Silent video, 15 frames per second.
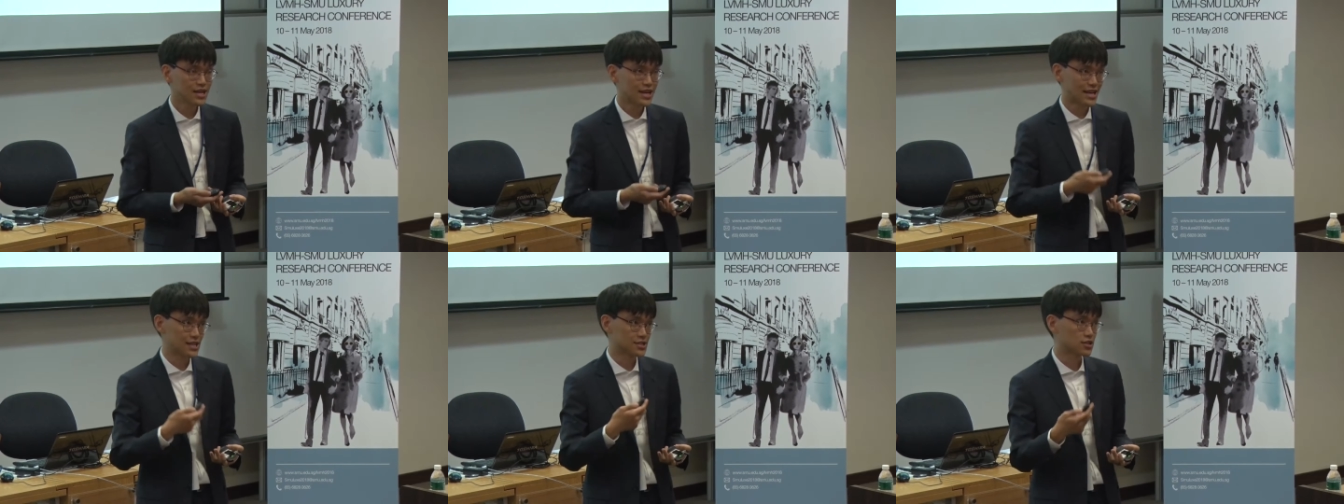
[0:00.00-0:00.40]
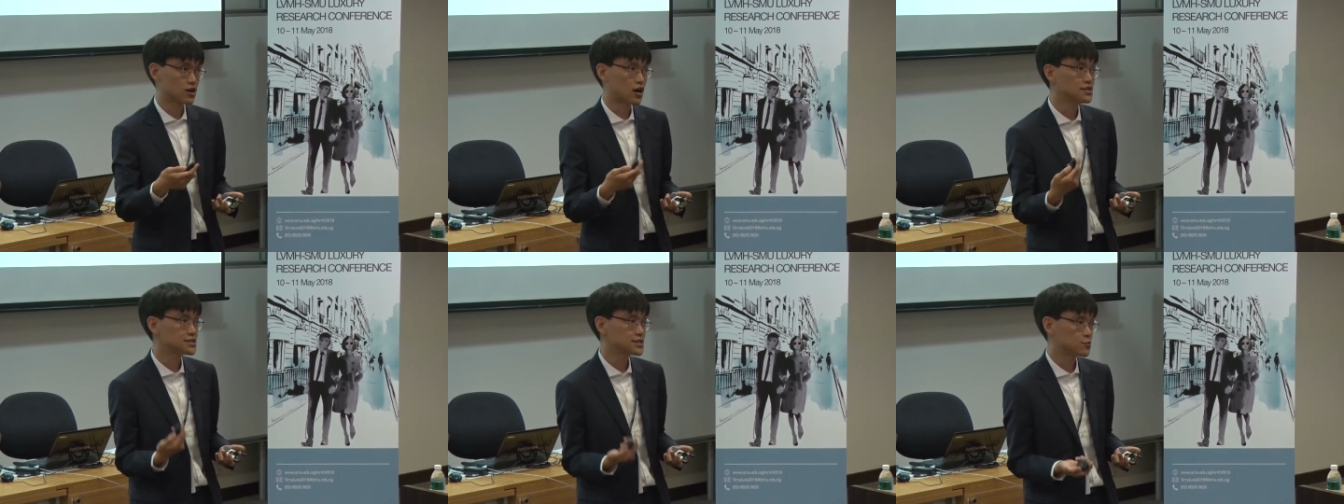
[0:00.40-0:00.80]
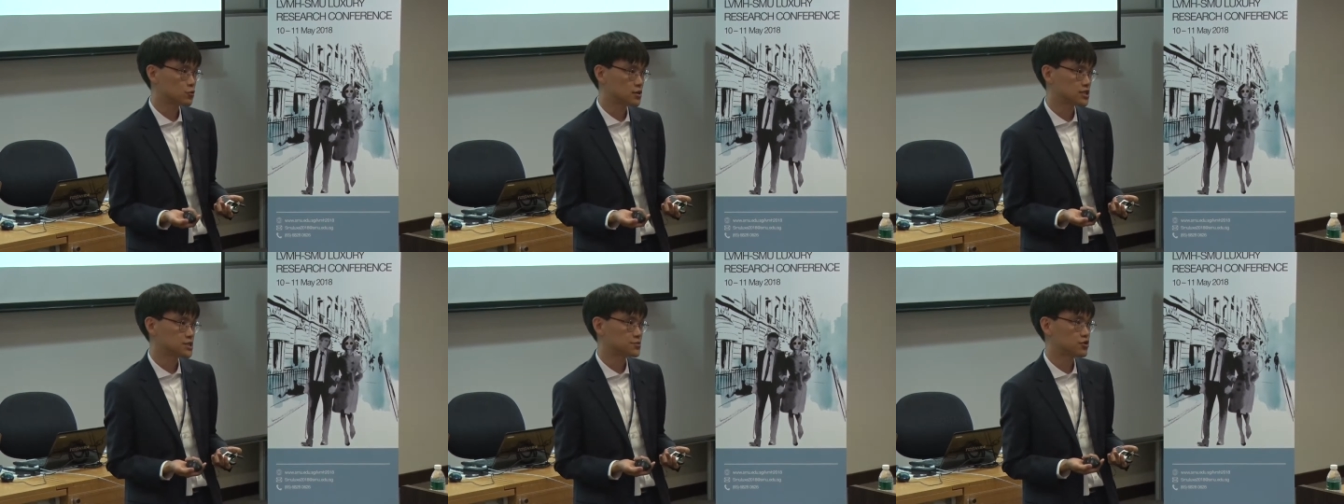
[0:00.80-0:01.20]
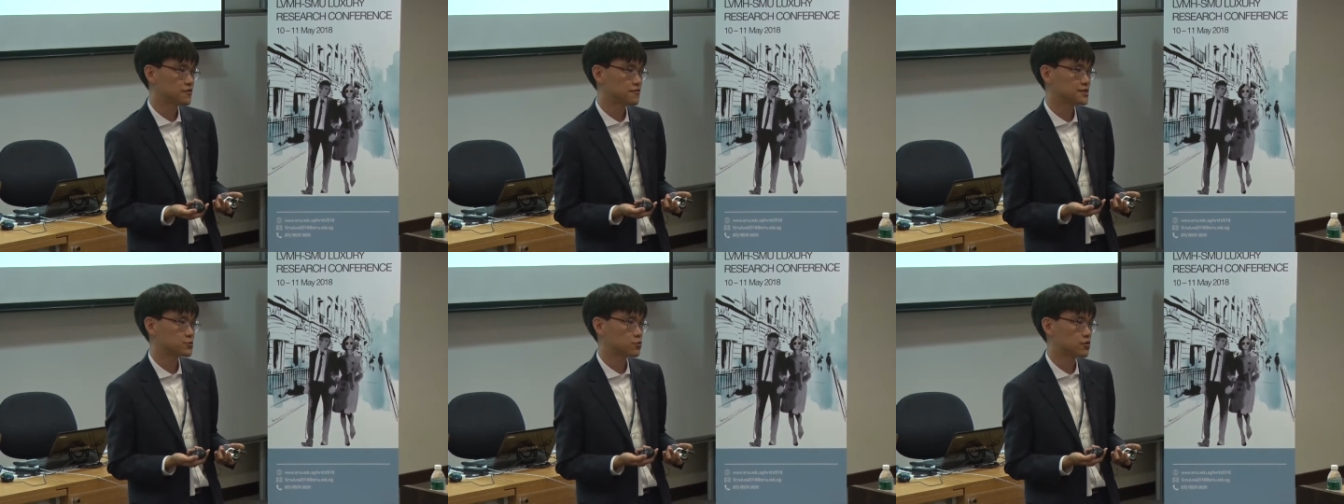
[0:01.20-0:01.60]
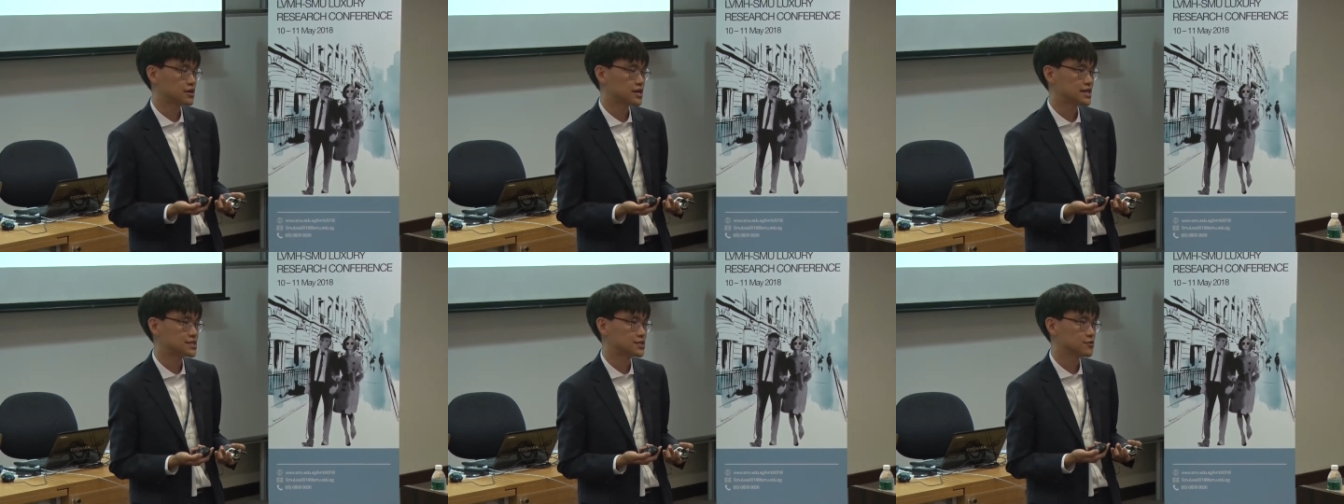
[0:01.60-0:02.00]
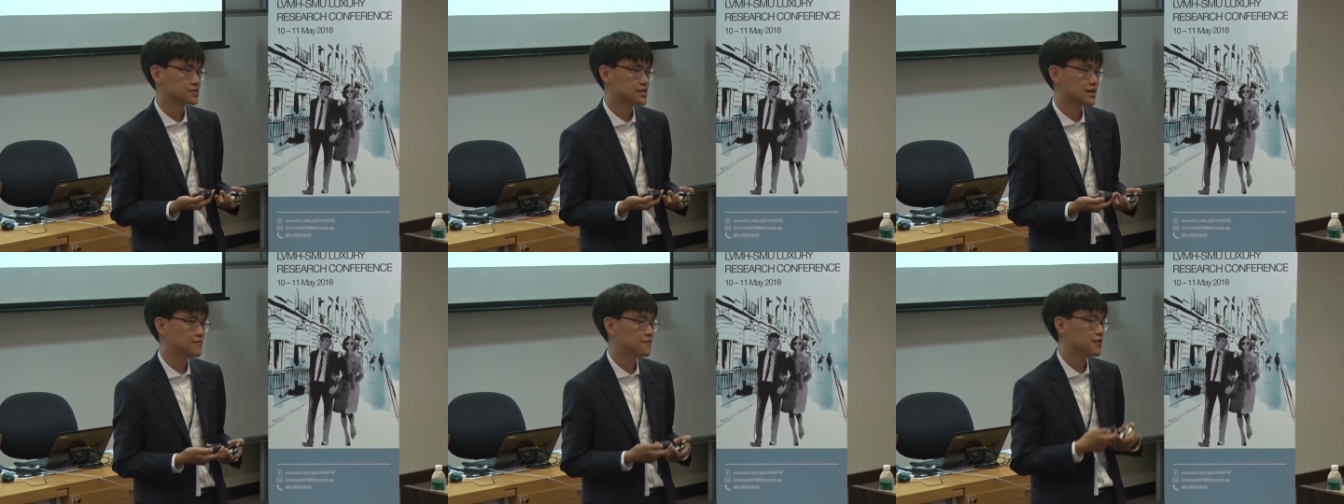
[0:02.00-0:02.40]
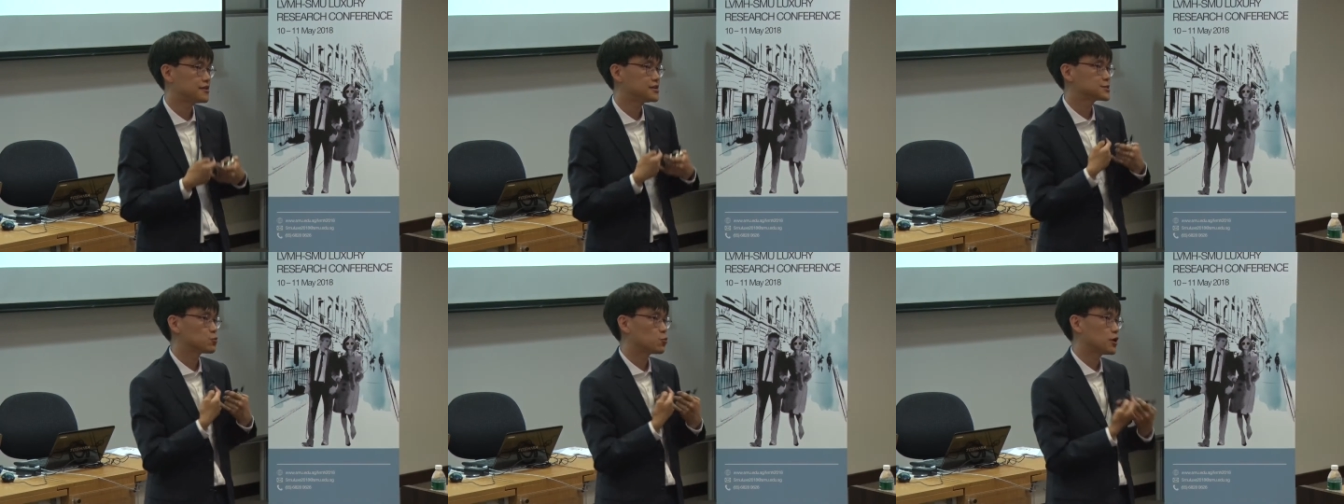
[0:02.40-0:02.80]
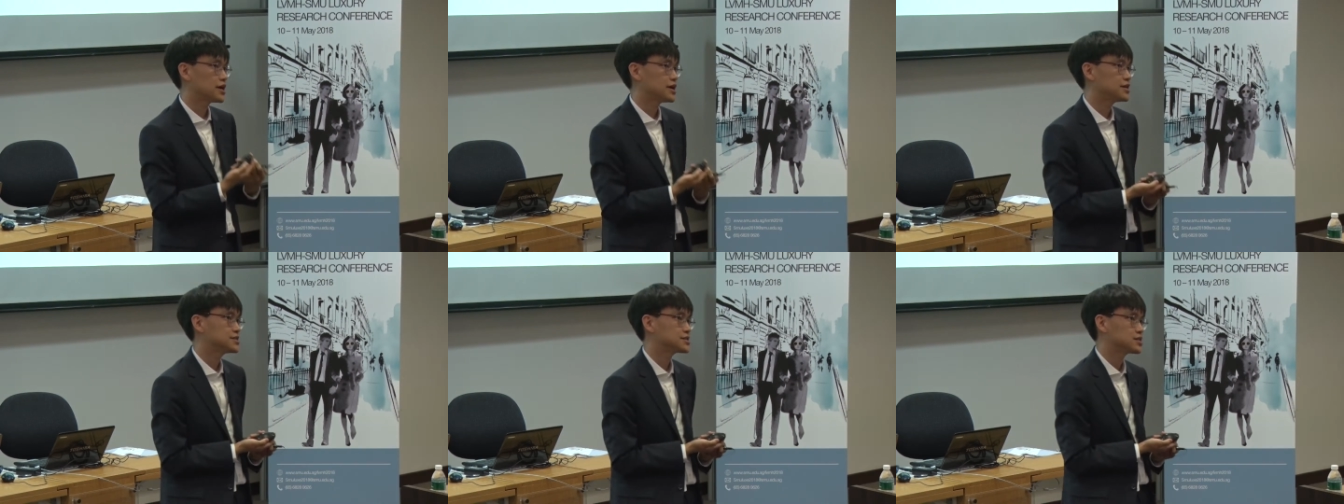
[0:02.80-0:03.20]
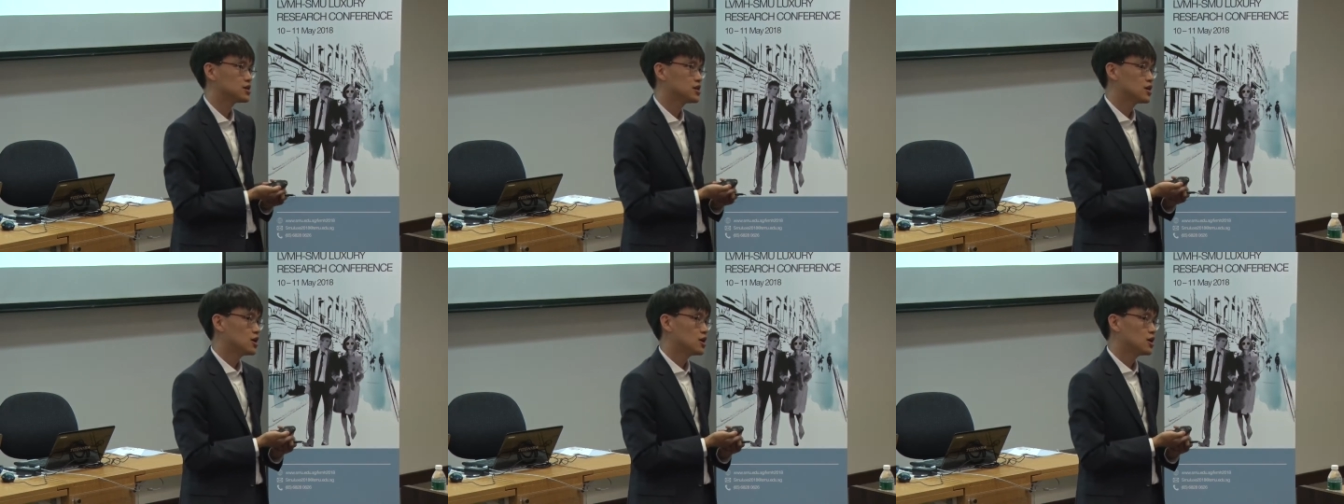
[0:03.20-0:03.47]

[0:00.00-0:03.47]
And as a consequence, previous work has looked at various ways